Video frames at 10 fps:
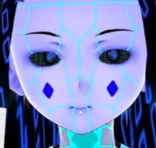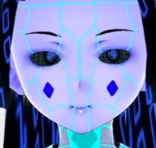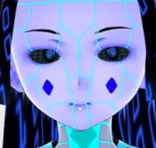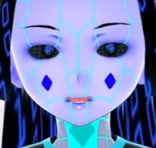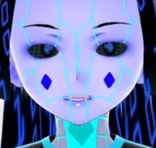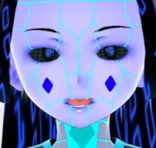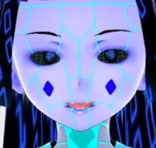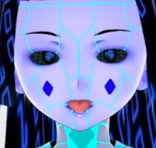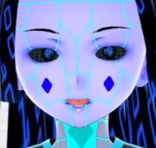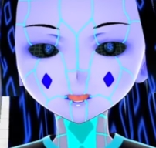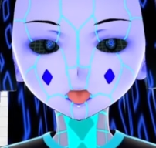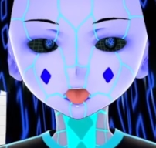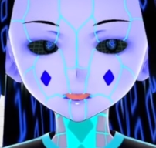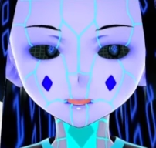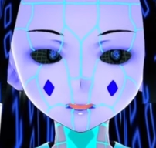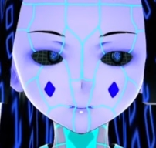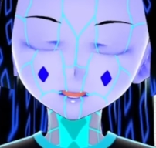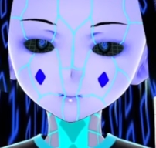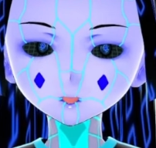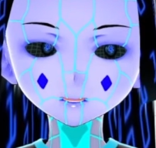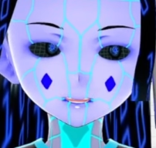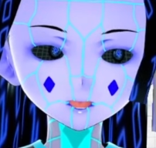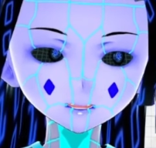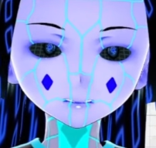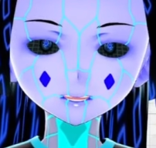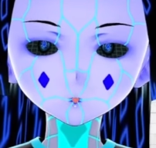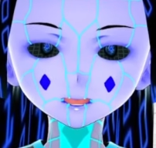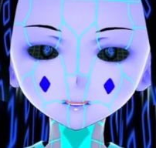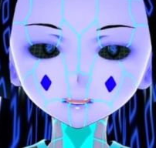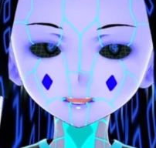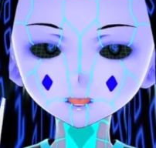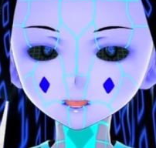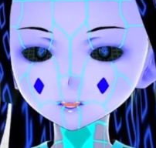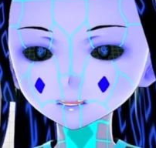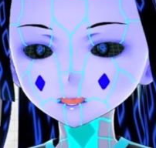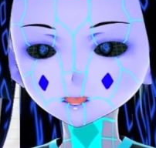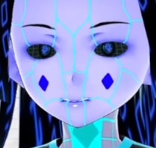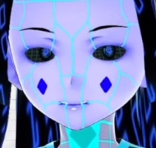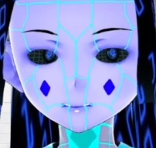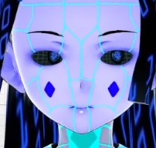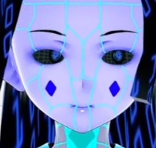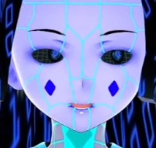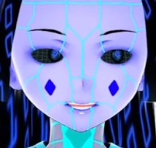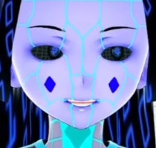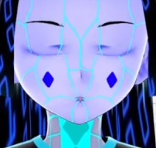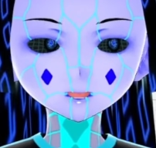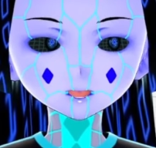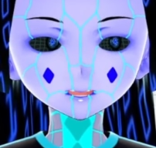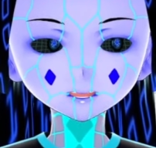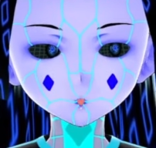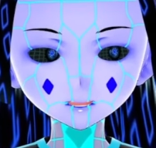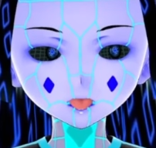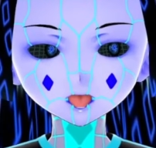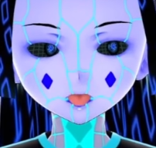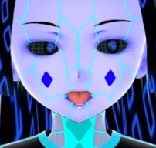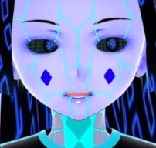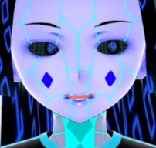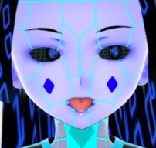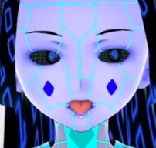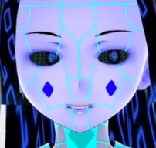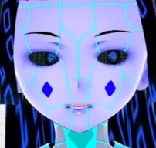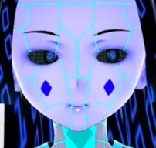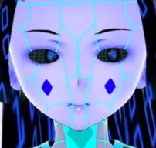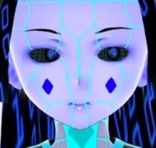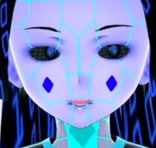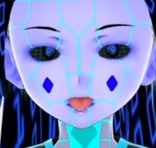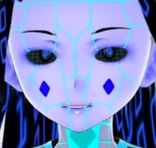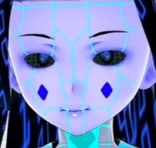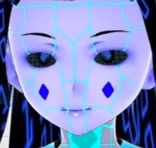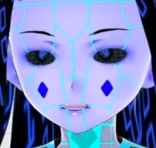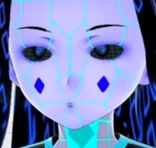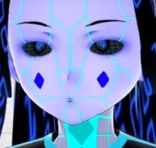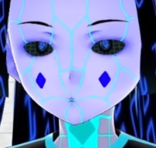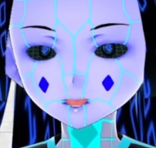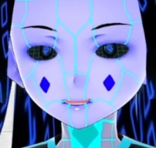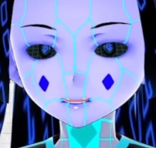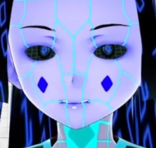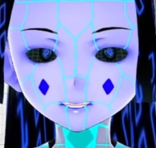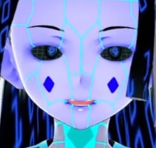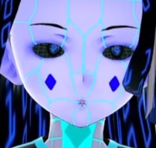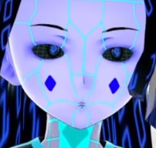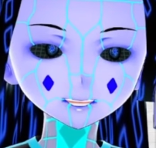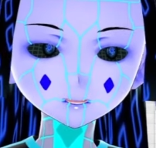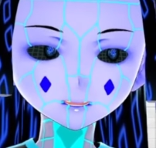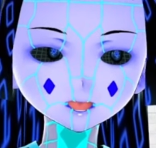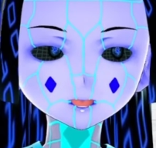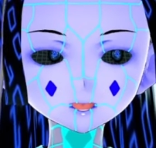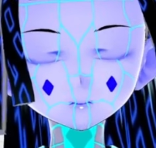This is actually 4. With every percentage point that you increase, you actually double the amount of absolute wins that you have in the game.